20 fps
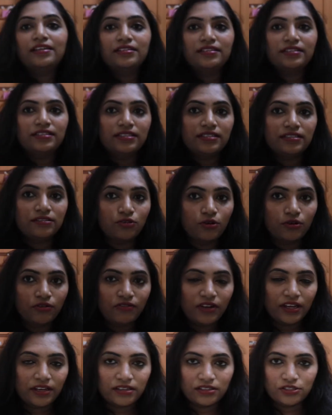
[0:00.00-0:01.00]
it's sort of
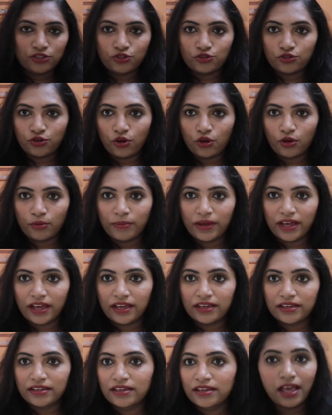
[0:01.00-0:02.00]
like a straw
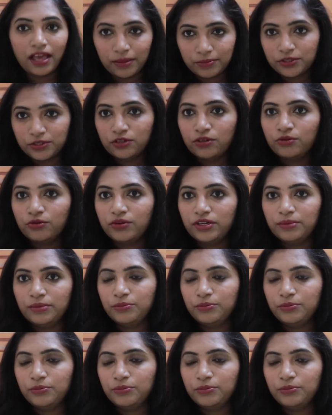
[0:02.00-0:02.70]
bag. Absolutely